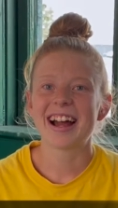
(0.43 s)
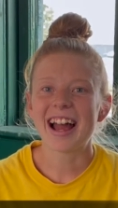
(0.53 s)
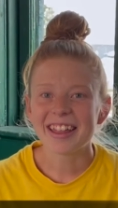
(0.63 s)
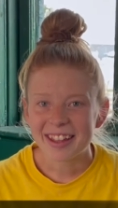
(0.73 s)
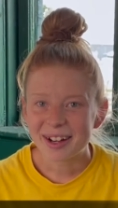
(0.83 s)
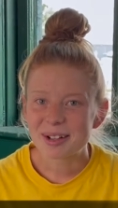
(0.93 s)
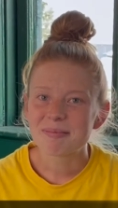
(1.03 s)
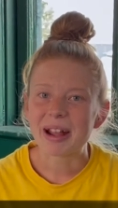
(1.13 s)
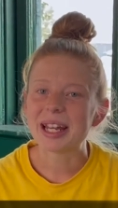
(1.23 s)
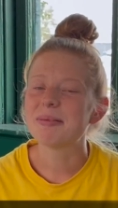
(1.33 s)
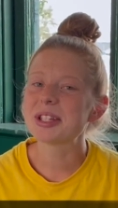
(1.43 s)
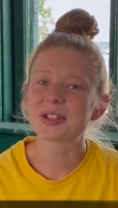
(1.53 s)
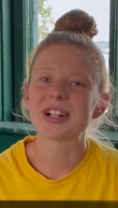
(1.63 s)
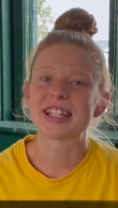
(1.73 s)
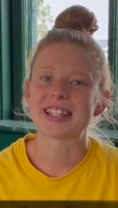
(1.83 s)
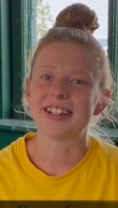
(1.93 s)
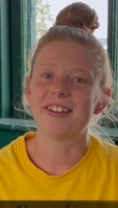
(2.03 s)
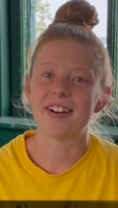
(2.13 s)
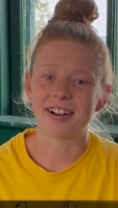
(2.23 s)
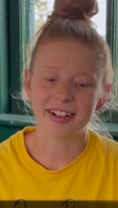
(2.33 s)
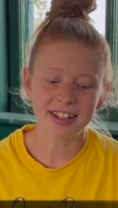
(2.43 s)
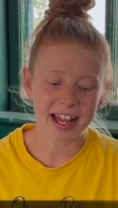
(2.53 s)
Hi there, my name is Kristen Hall.